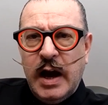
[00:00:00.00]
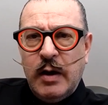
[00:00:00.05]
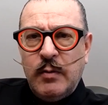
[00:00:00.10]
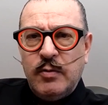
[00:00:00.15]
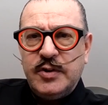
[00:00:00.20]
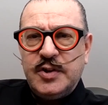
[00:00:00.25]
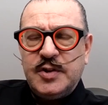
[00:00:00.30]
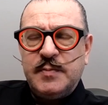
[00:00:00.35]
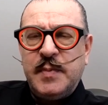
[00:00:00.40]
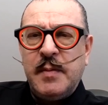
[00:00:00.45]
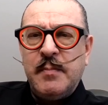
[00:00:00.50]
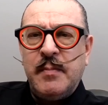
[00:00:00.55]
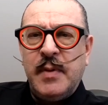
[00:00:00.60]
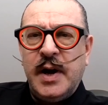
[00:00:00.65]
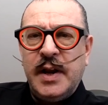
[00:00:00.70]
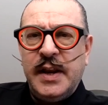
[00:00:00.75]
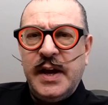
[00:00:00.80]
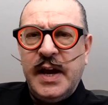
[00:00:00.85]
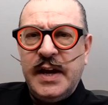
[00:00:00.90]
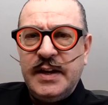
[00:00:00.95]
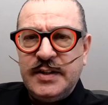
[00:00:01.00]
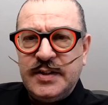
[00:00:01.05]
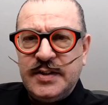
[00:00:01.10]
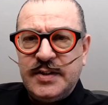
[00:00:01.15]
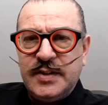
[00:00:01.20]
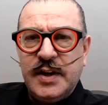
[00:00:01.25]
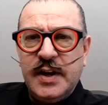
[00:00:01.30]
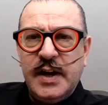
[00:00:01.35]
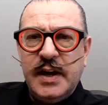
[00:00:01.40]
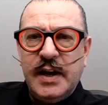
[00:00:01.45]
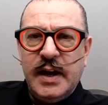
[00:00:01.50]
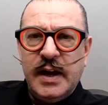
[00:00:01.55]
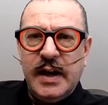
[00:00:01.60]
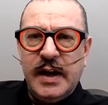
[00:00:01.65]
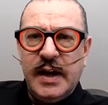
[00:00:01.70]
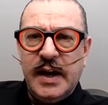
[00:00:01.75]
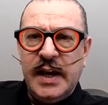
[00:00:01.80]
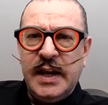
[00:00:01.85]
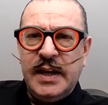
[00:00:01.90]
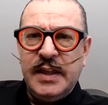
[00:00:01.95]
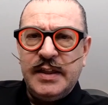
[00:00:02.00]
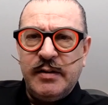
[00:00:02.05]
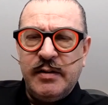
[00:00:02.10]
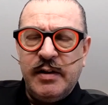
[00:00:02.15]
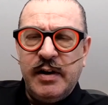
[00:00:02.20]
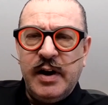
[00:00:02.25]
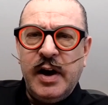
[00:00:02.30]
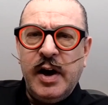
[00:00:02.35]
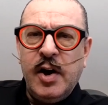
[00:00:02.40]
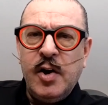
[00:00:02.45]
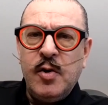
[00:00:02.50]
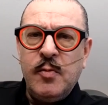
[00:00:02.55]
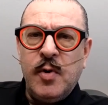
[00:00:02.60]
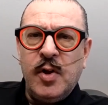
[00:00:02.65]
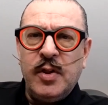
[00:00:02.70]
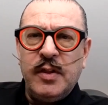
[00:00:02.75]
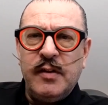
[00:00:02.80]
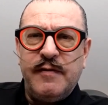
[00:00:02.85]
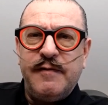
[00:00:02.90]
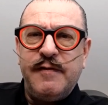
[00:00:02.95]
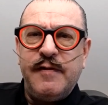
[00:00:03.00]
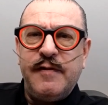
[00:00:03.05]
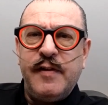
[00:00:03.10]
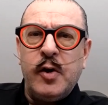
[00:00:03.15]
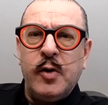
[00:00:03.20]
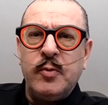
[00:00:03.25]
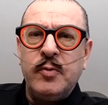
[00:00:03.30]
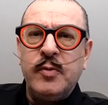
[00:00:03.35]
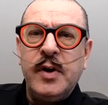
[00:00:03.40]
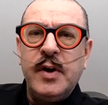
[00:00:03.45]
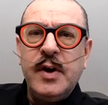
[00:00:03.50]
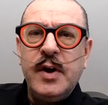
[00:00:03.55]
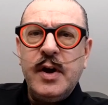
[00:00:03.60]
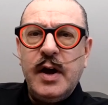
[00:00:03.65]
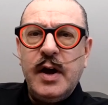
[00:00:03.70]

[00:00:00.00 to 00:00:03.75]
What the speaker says: would spend my days either at home on the phone,